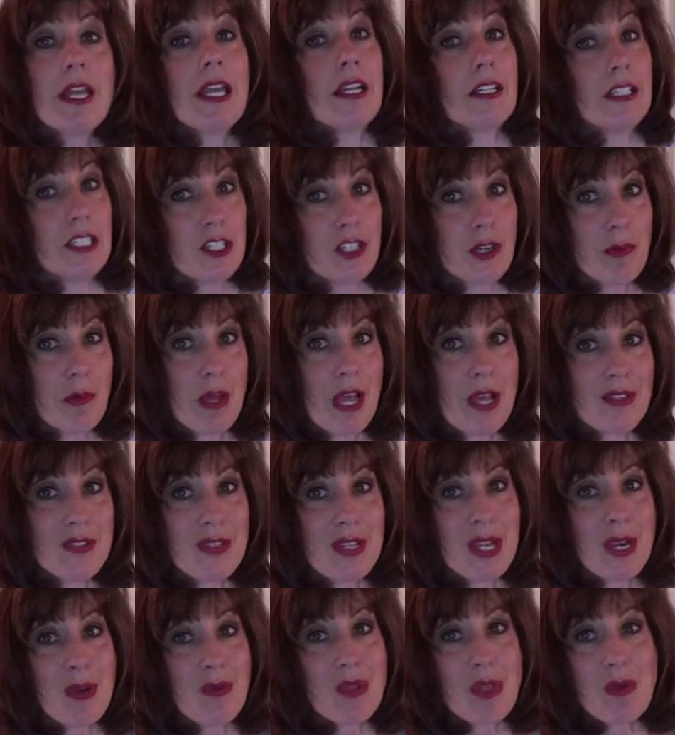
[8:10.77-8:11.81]
And Alicia
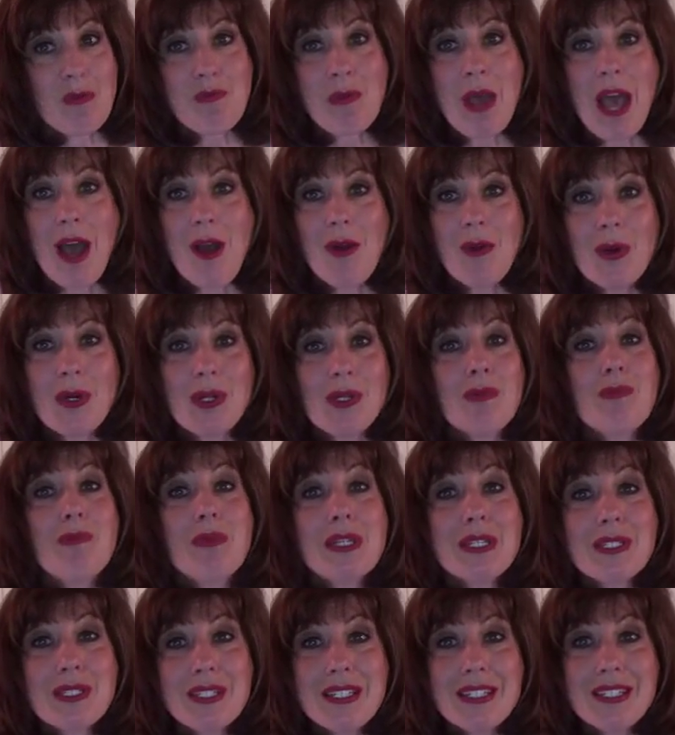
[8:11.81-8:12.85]
Bosley here with Empowered
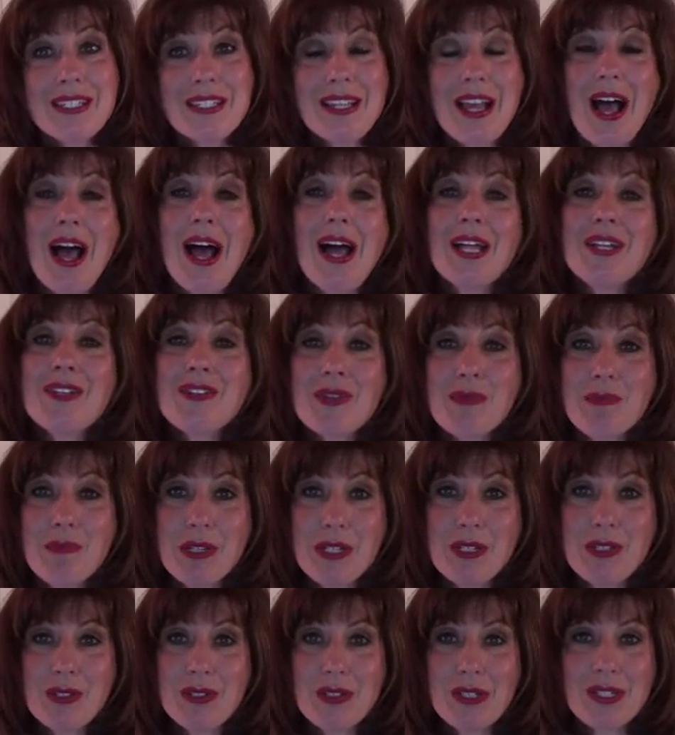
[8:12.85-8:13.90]
Business
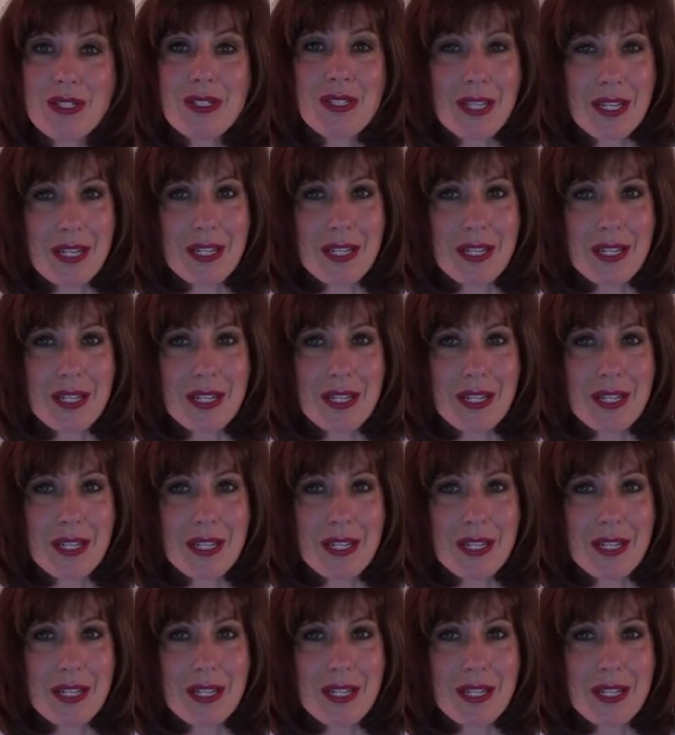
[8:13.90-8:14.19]
Entrepreneurs,